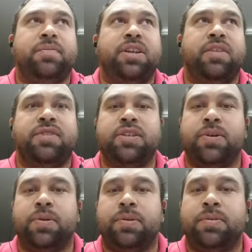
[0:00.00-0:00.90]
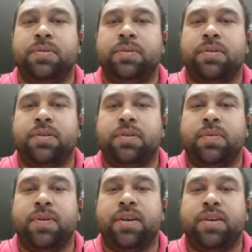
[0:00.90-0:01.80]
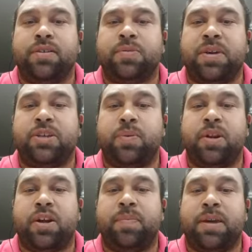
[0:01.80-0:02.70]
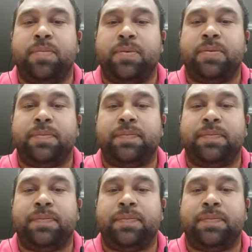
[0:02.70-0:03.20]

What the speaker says: give us a call. We speak to a lot of people.